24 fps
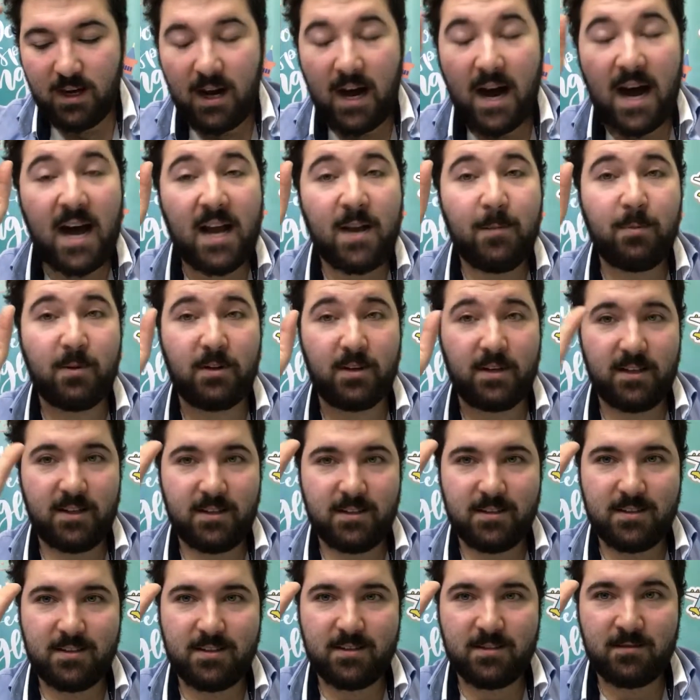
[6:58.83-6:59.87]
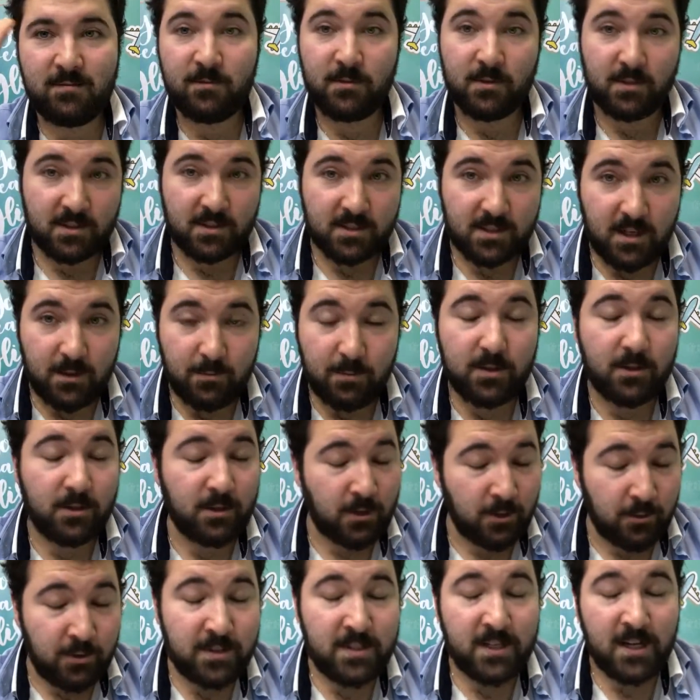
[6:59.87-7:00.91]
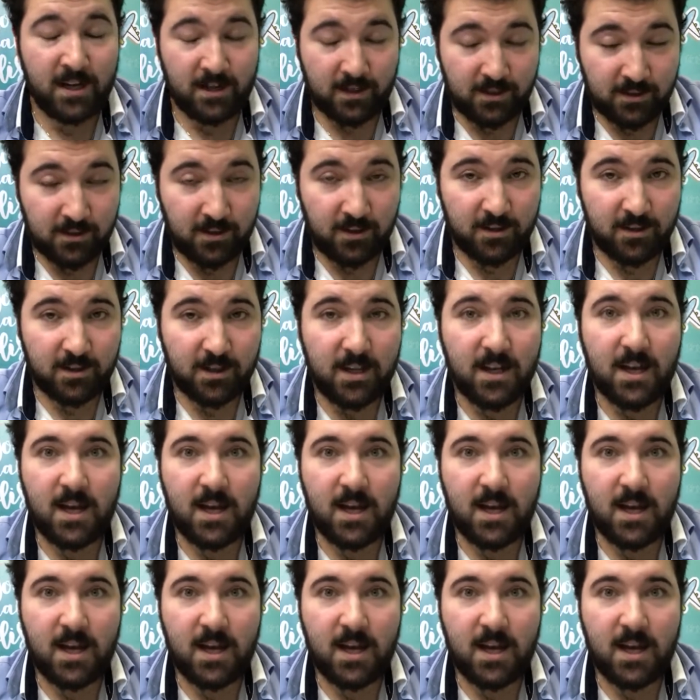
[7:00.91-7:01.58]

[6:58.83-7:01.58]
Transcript: Hyper kids, for example, you're going to get a lot,